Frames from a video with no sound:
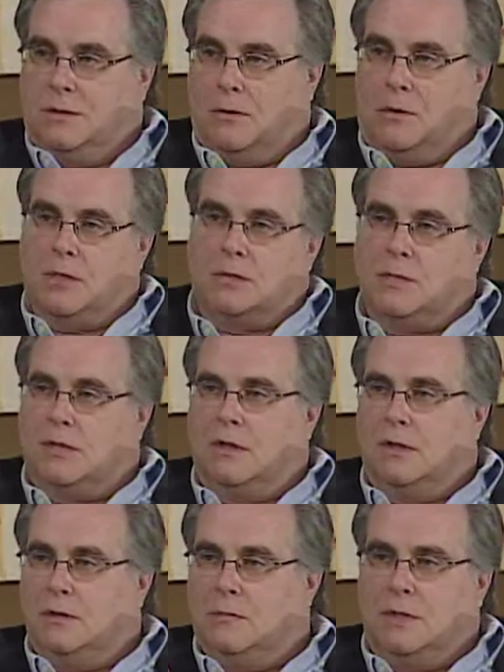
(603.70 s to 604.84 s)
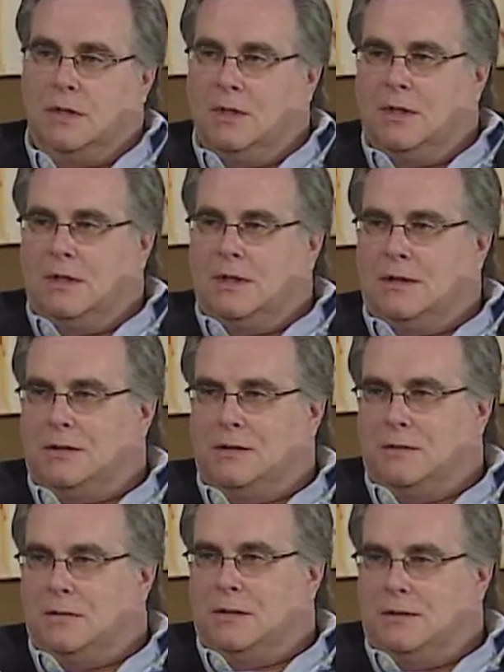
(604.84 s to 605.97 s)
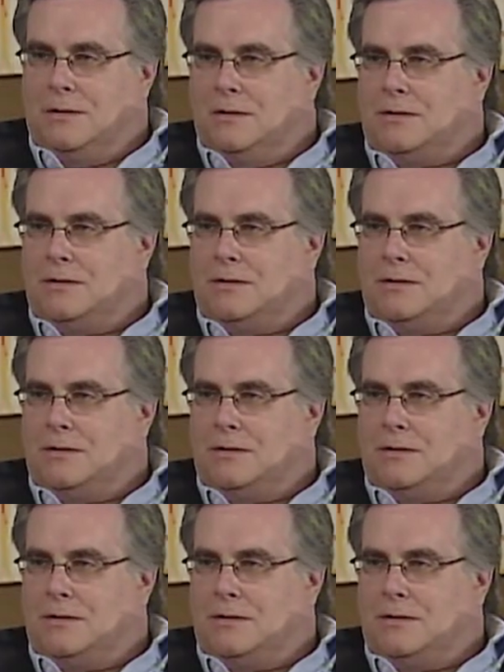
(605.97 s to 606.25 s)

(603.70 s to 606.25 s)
or has become the